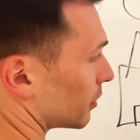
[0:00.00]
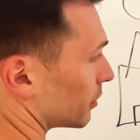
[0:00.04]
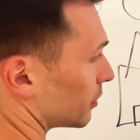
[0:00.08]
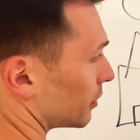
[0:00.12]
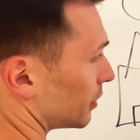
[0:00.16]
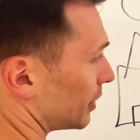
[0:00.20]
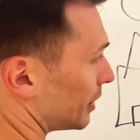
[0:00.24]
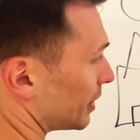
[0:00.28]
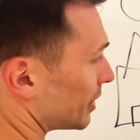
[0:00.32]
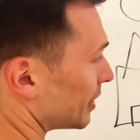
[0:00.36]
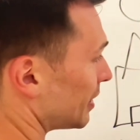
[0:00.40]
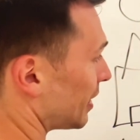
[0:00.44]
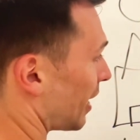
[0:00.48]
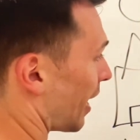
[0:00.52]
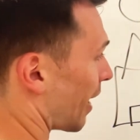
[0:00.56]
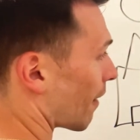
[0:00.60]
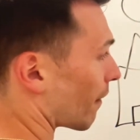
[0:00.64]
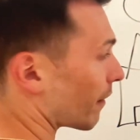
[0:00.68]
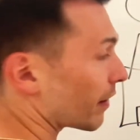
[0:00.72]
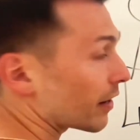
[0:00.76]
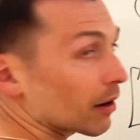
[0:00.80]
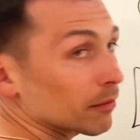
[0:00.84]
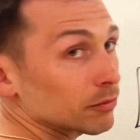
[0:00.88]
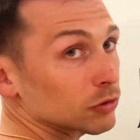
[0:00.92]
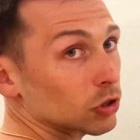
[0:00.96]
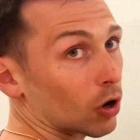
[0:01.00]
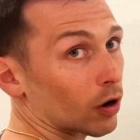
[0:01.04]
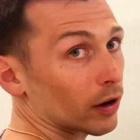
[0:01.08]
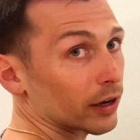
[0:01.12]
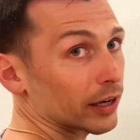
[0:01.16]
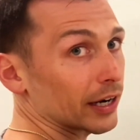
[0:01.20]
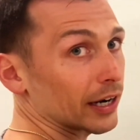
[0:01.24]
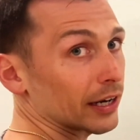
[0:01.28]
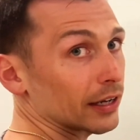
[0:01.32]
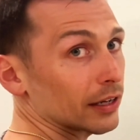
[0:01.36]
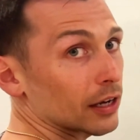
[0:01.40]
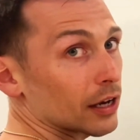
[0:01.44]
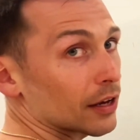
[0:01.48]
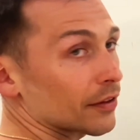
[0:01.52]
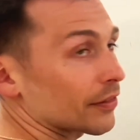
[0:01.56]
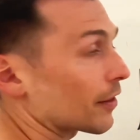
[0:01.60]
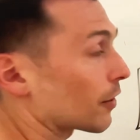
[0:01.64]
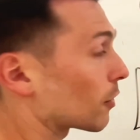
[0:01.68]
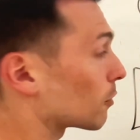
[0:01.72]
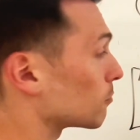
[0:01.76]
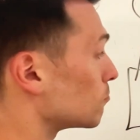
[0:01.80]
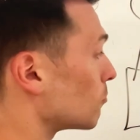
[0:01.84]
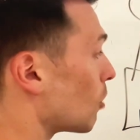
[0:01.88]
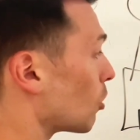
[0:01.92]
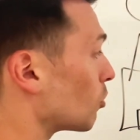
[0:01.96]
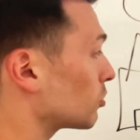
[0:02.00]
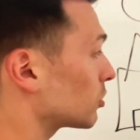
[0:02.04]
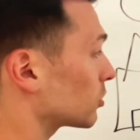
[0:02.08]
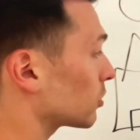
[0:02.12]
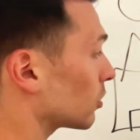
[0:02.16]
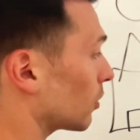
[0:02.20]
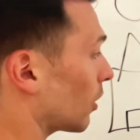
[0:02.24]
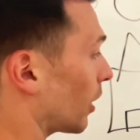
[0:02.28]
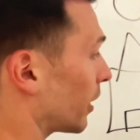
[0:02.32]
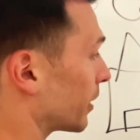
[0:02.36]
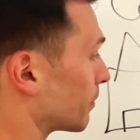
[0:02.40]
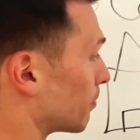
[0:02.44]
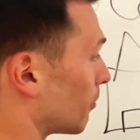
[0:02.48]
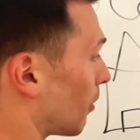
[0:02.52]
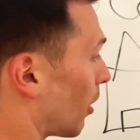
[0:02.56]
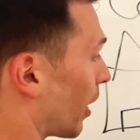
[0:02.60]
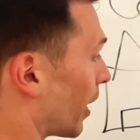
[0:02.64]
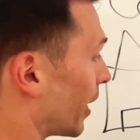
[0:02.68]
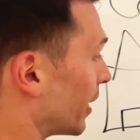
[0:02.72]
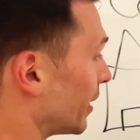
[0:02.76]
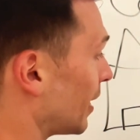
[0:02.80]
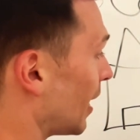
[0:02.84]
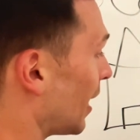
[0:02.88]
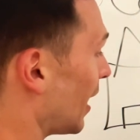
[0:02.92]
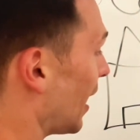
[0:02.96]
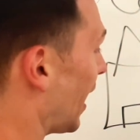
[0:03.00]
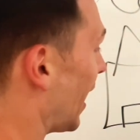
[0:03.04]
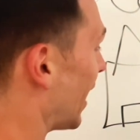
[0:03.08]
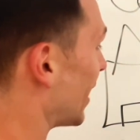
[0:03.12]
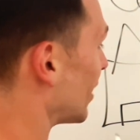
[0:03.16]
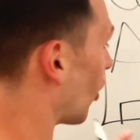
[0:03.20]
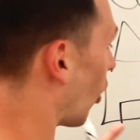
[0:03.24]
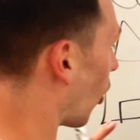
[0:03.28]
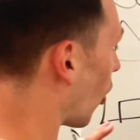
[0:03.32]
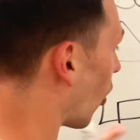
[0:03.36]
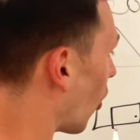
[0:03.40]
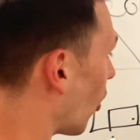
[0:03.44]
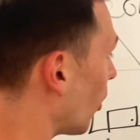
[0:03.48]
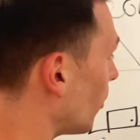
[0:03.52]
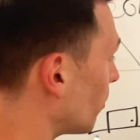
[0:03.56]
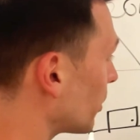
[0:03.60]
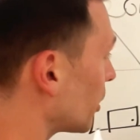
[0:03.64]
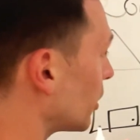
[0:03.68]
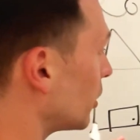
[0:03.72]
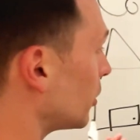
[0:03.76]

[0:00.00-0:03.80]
in the area I'm targeting that are most alike mine, and all I'm gonna